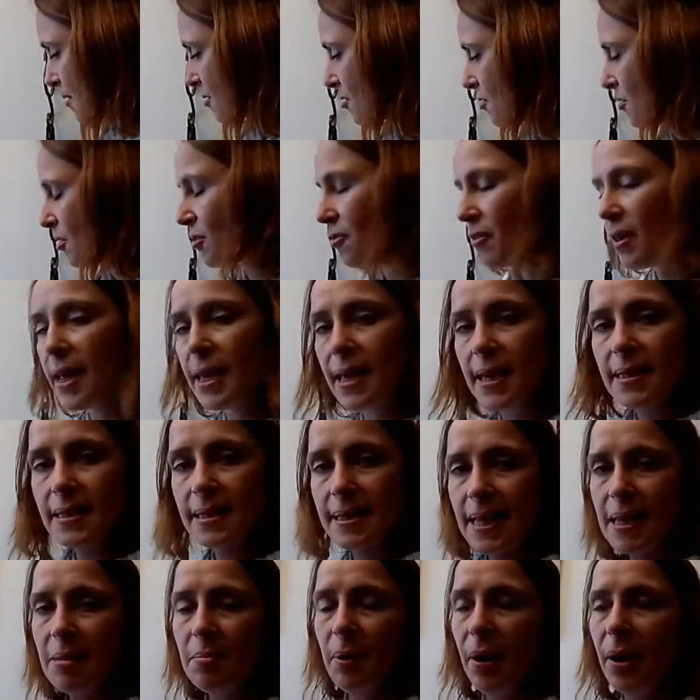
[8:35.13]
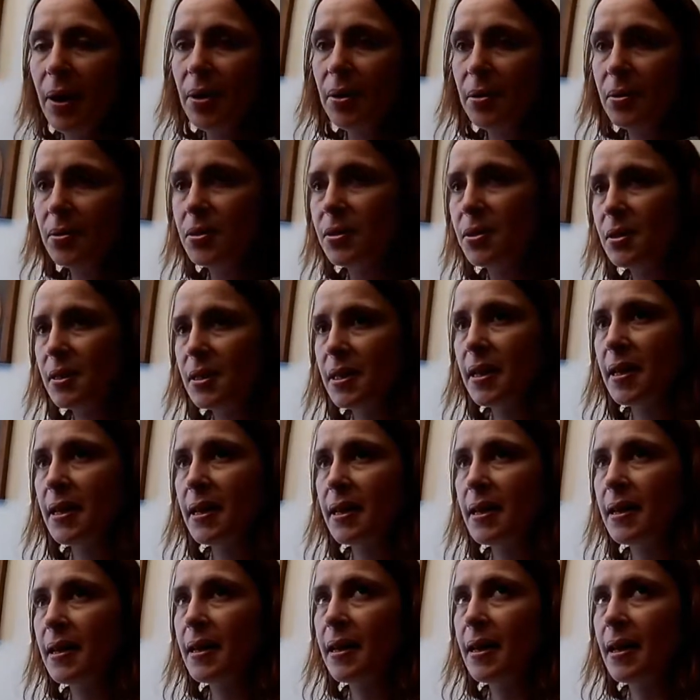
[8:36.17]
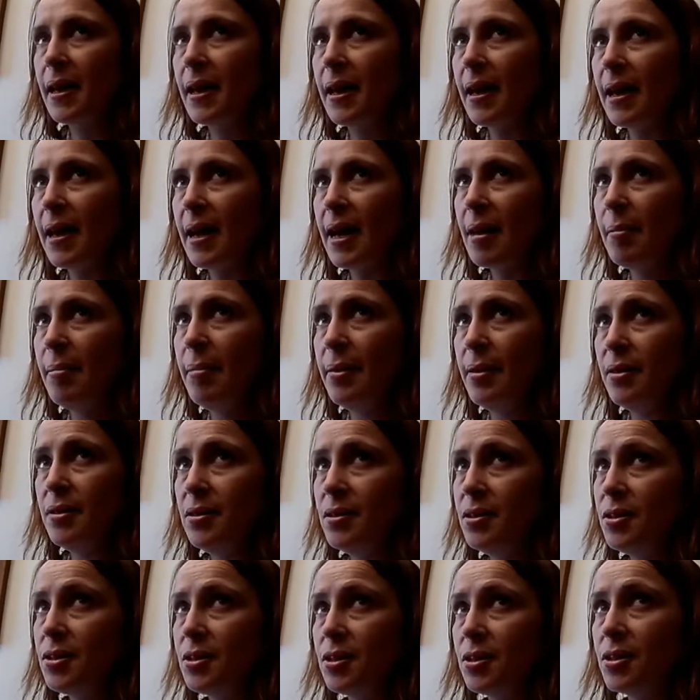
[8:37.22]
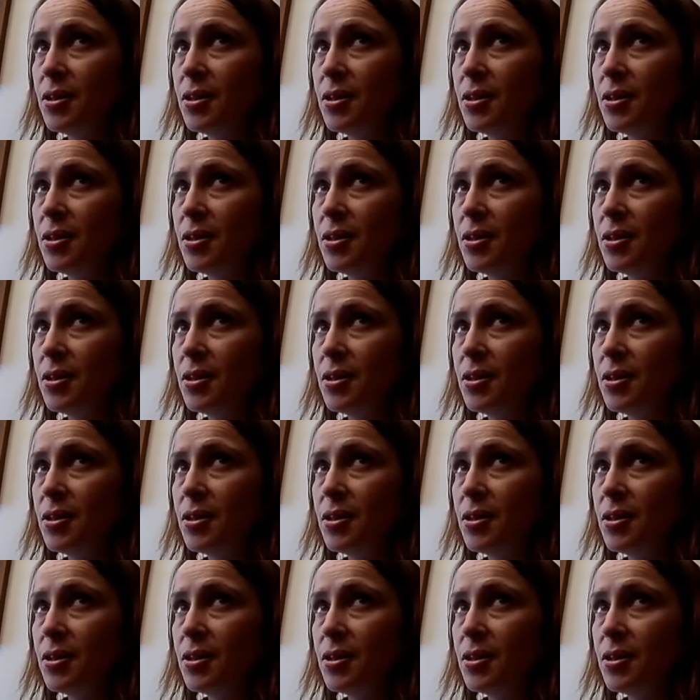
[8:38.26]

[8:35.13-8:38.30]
The creaky seat post happened